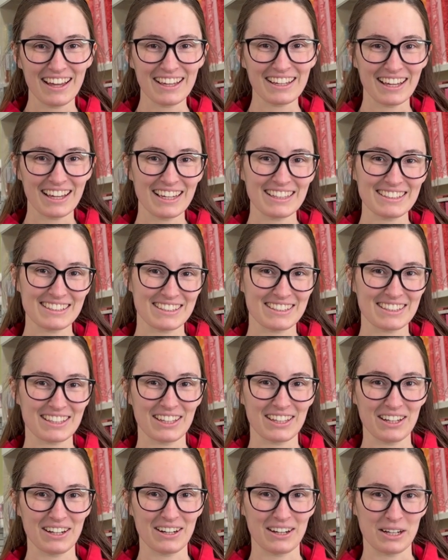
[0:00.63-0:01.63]
Hi guys, it's
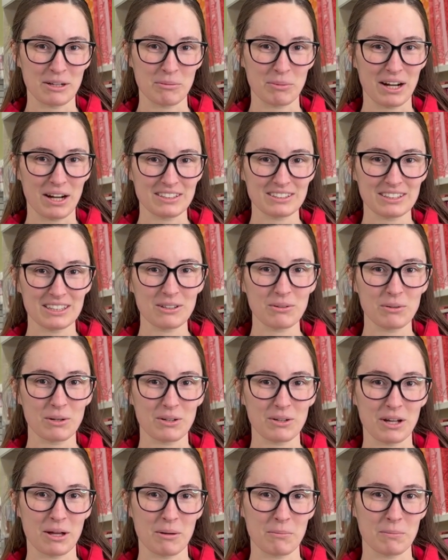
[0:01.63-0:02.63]
Claire at Nebraska
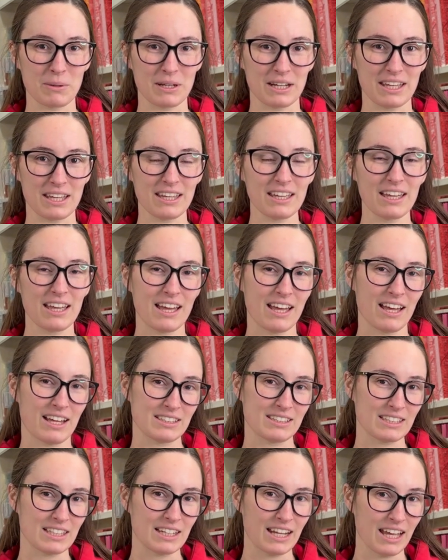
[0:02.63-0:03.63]
Quilt Company,
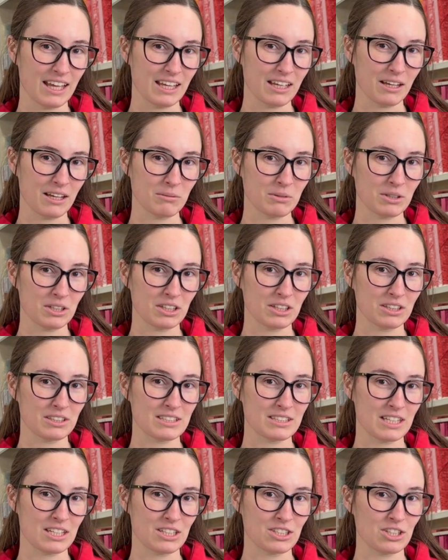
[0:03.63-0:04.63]
and today I'm going to
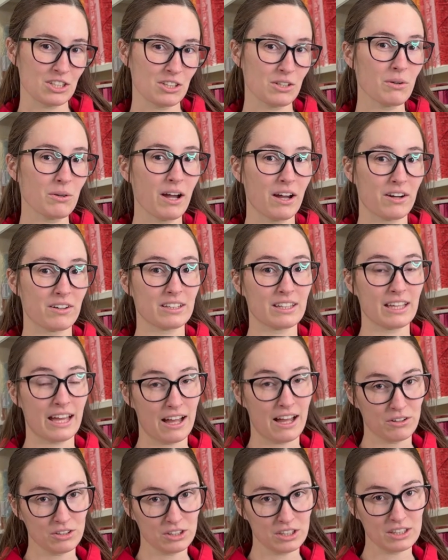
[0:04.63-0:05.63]
teach you how to
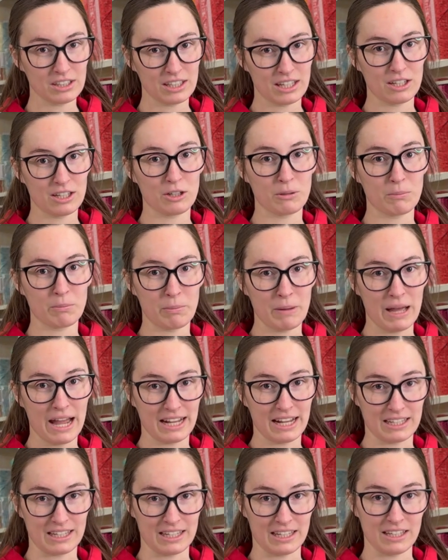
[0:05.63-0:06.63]
calculate your
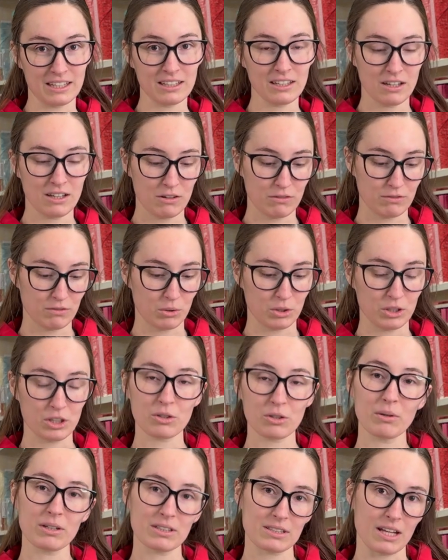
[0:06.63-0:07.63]
backing for your
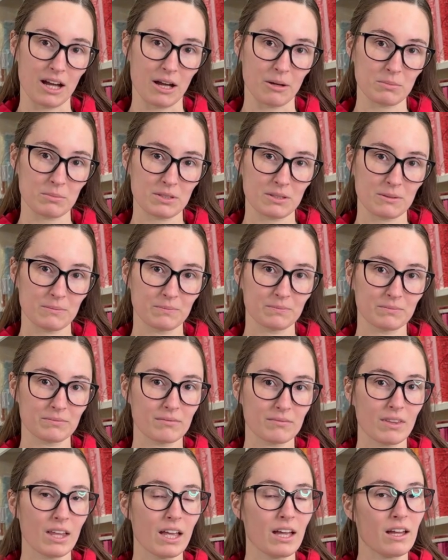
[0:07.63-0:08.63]
quilt tops.
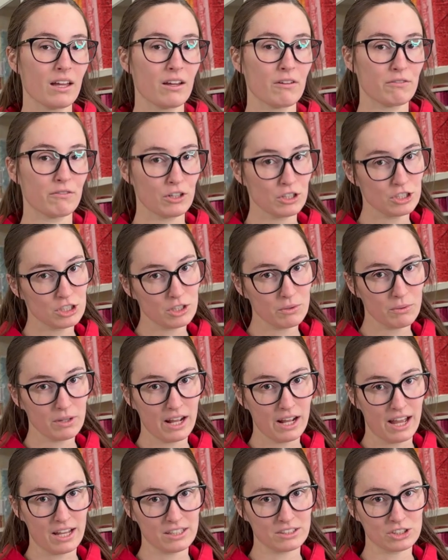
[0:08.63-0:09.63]
First, you want
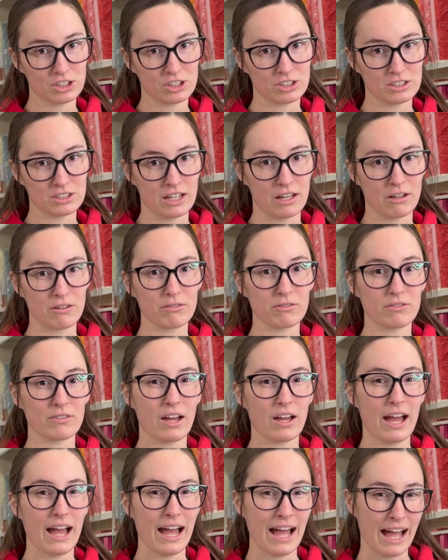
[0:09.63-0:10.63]
to ask yourself
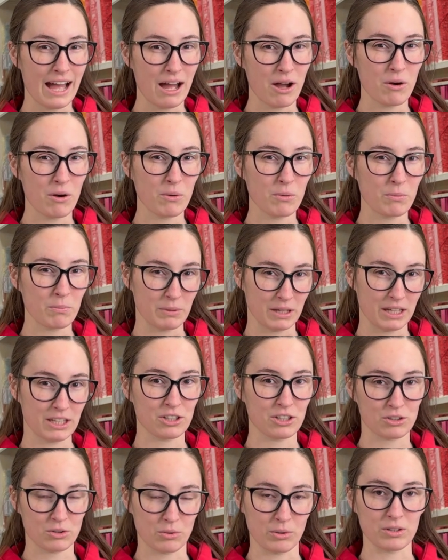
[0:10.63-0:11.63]
how big
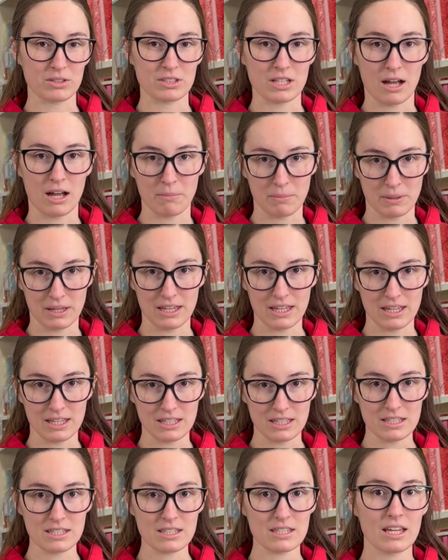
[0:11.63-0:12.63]
your quilt top
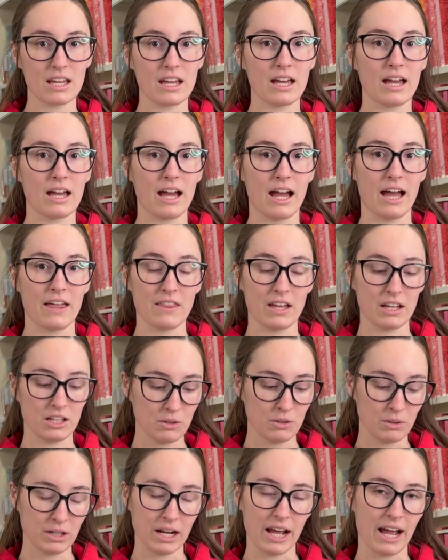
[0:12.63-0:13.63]
is, and then
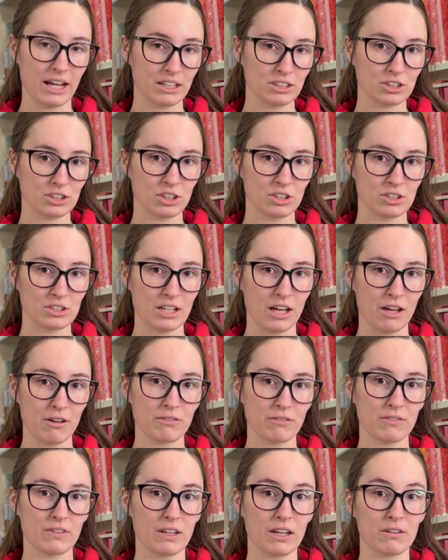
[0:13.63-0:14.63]
you want to ask yourself
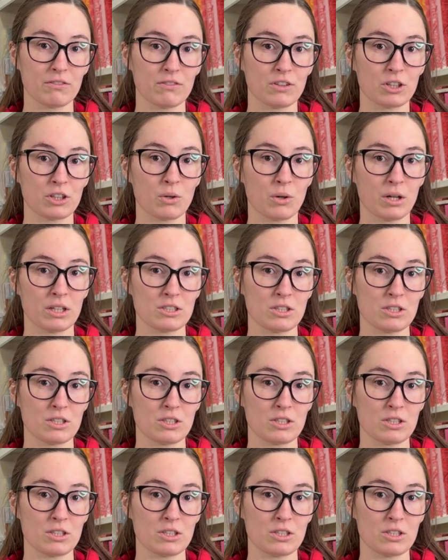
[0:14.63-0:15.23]
if you're going